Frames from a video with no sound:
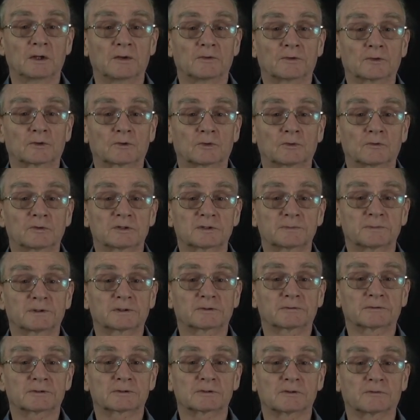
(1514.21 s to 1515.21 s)
The covariance
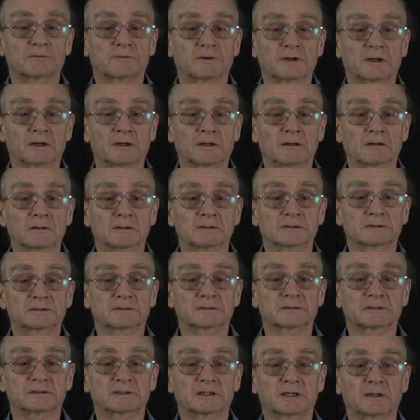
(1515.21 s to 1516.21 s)
matrix of L is
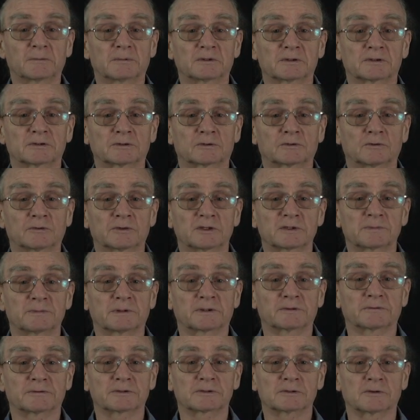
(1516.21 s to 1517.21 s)
the same as the covariance
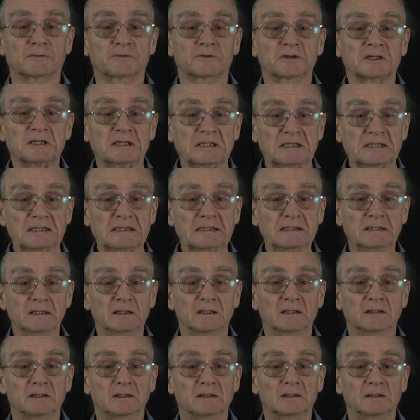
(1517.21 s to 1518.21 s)
matrix of the
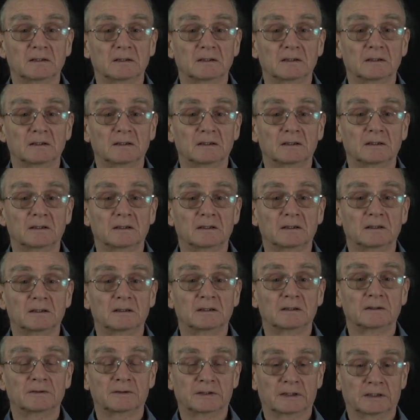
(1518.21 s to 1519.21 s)
E,
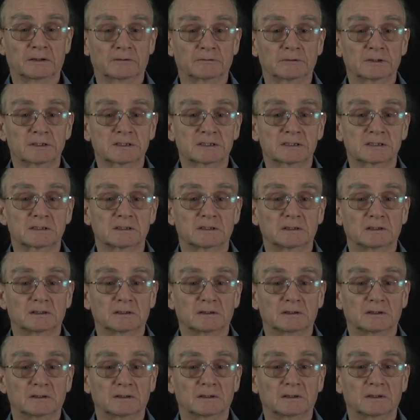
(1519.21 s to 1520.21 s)
the errors,
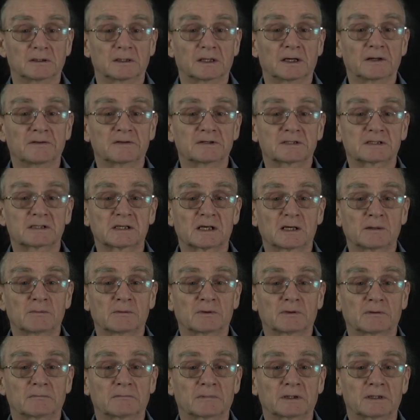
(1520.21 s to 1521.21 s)
and the same
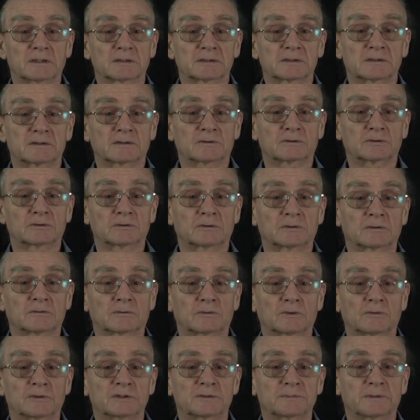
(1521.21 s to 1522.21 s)
as the
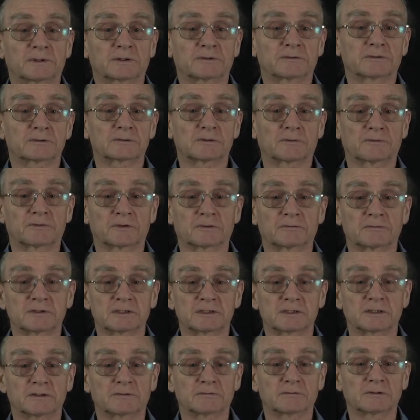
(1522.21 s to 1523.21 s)
covariance matrix of the
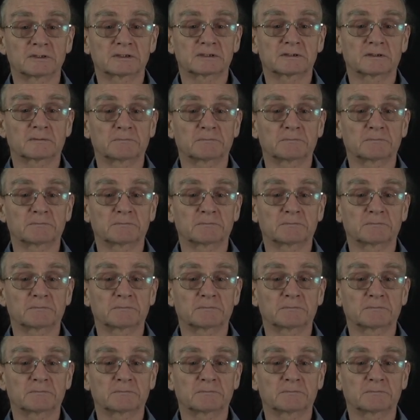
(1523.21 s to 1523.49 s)
residuals.